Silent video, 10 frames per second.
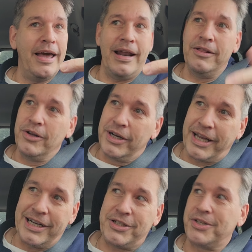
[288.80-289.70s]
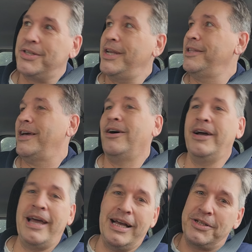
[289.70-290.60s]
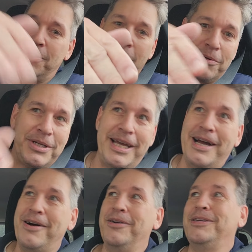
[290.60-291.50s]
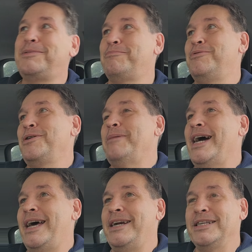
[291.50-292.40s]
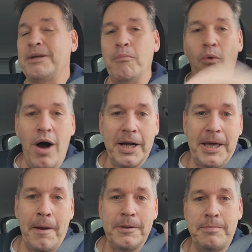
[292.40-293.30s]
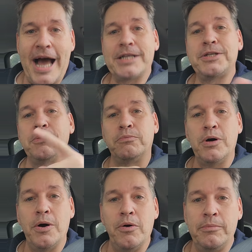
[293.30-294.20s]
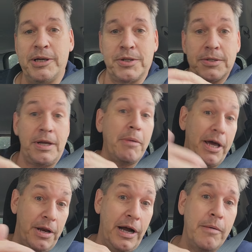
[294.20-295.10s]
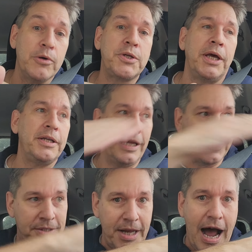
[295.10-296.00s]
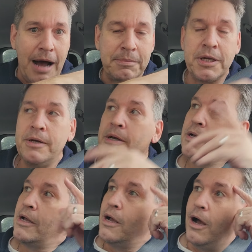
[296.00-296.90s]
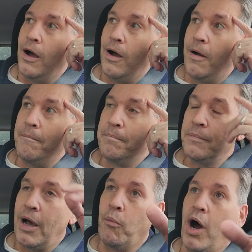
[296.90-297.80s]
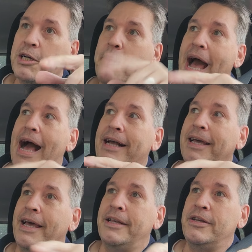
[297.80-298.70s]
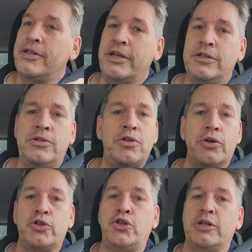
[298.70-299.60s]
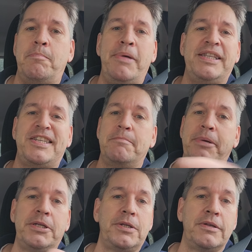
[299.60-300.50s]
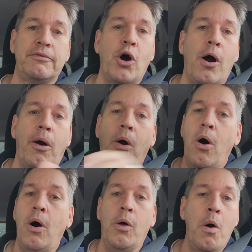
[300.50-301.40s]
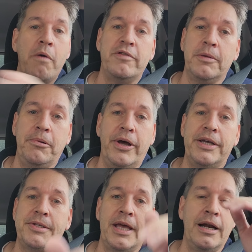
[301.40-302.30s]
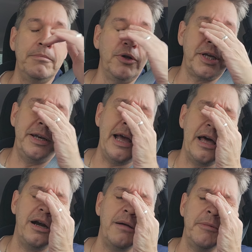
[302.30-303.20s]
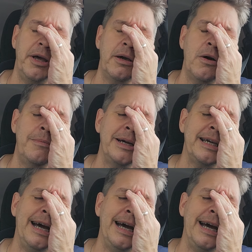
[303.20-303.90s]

and I look, and I just see that, oh yeah, it's nose down, it's pretty bad. And as I'm walking back to the road, because the semi that I almost hit had stopped, I walked back, and there's just bits and pieces of car all over the place. And I'm looking down, and I'm like, oh my